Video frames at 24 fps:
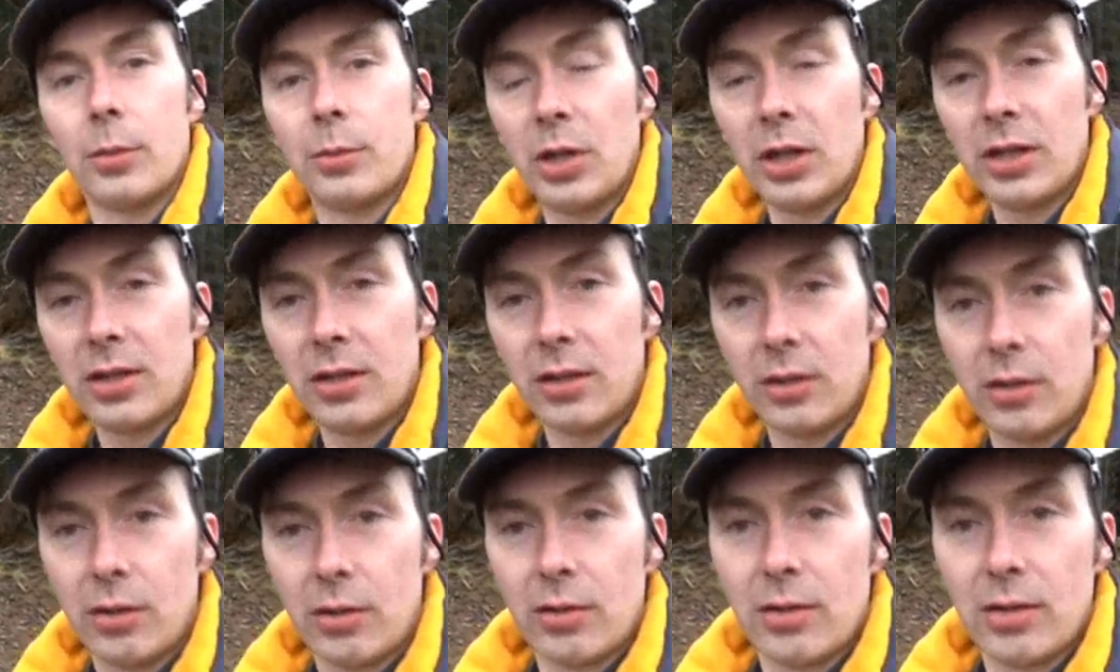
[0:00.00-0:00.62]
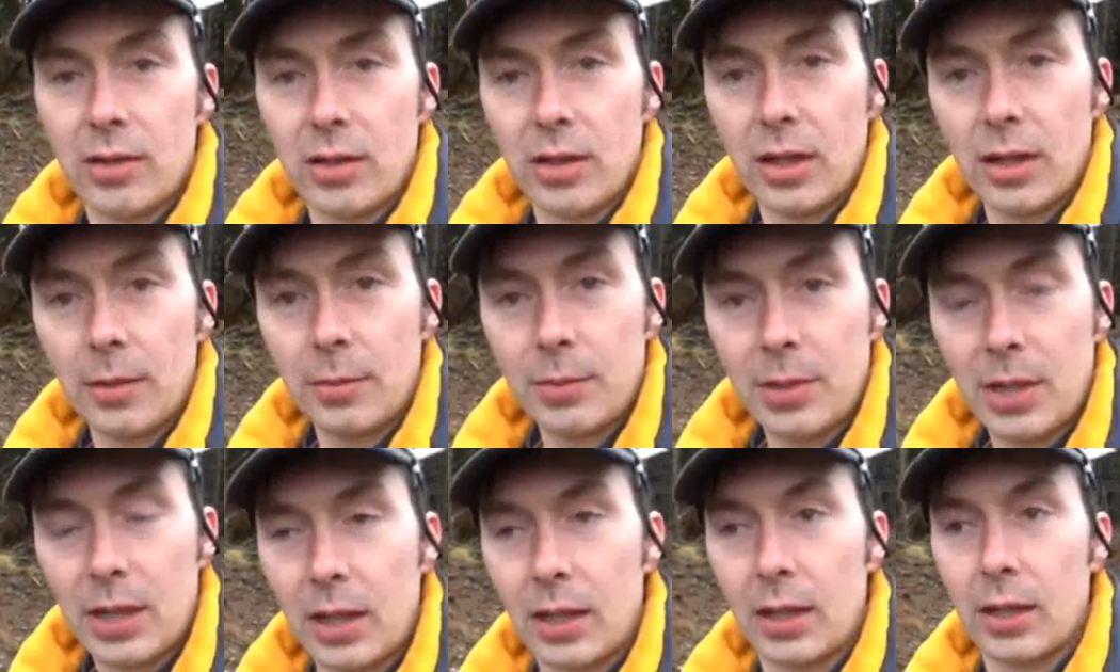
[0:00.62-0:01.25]
objects and
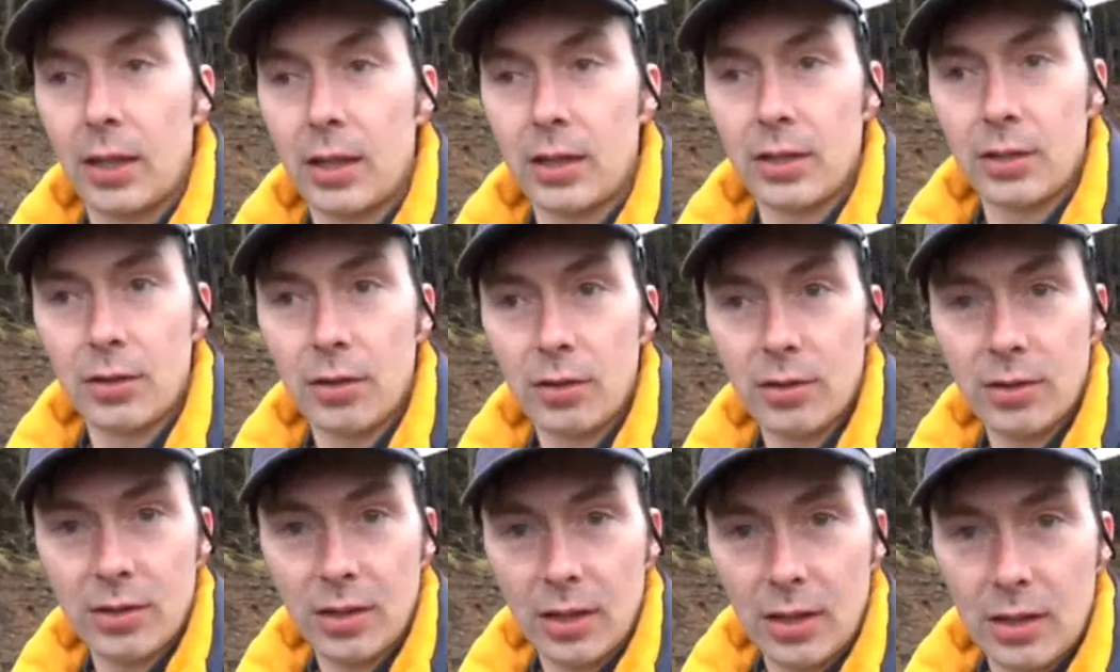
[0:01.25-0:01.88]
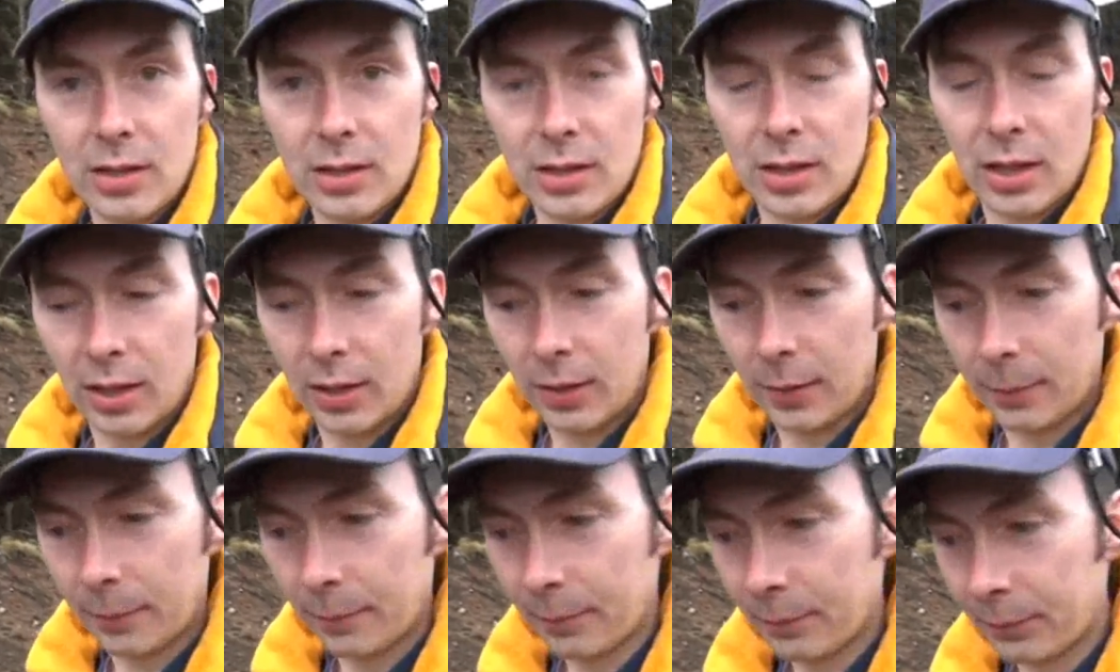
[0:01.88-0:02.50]
concepts is
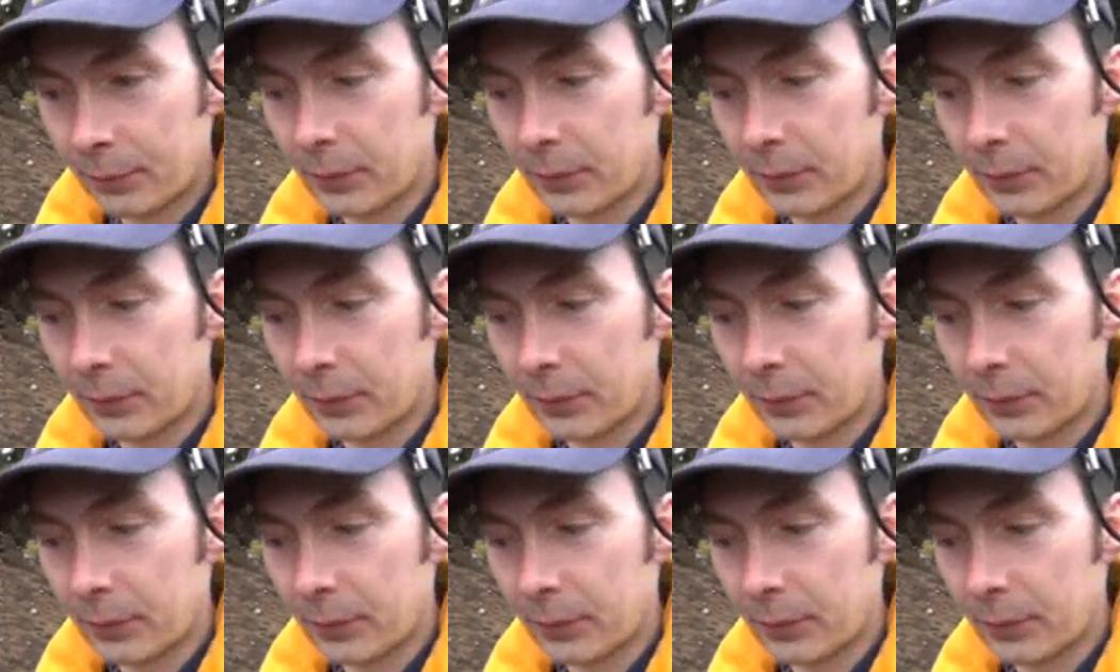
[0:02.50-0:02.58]
nonsense,